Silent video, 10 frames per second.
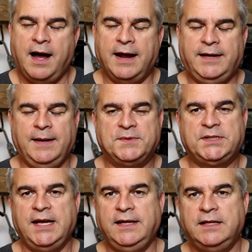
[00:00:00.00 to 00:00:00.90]
I keep
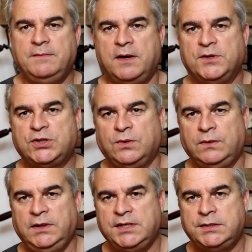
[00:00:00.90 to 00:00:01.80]
seeing them on the
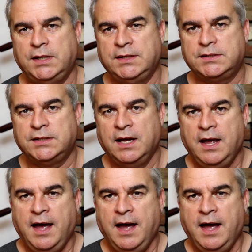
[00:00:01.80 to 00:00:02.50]
sold listings.